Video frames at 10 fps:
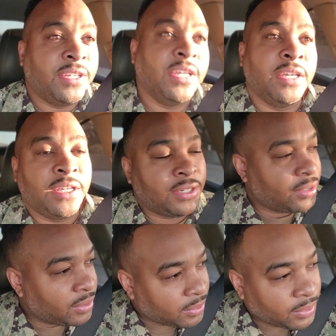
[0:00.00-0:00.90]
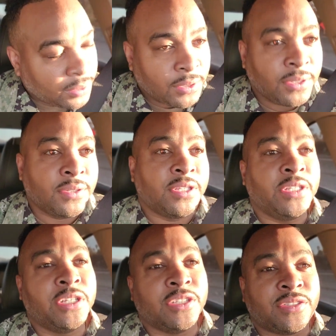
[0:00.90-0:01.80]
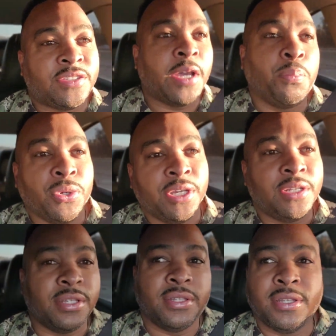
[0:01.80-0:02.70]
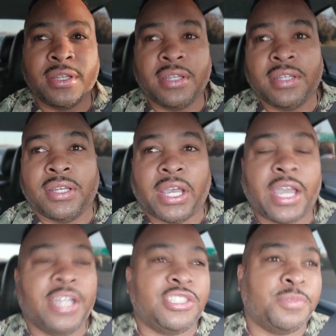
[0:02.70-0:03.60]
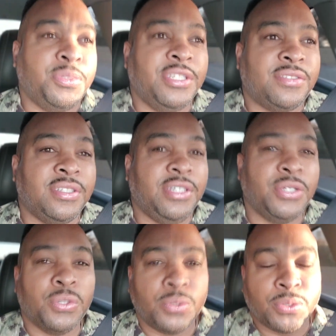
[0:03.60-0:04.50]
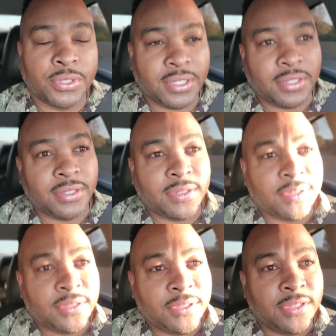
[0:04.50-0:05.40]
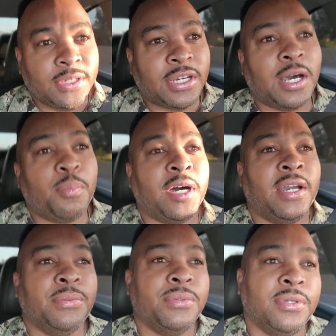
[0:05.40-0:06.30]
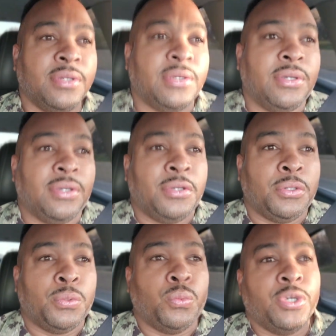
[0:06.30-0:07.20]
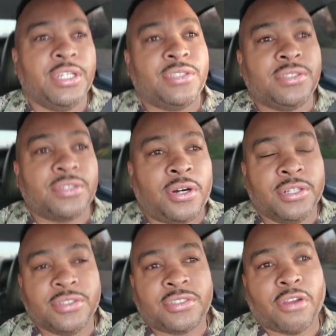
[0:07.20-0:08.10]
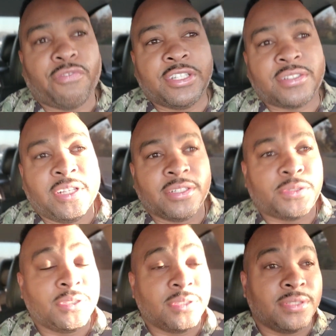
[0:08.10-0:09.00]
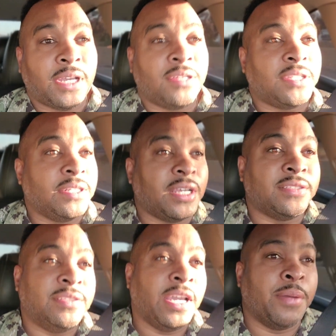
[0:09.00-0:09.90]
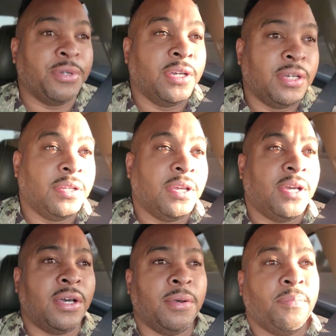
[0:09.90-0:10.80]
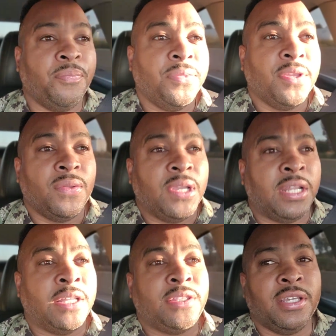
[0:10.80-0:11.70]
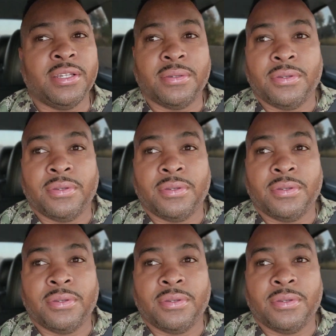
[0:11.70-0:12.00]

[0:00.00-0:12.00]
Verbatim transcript: did they did a separate HBCU combine, which on the surface looks I was like, that's damn good. Um, and I think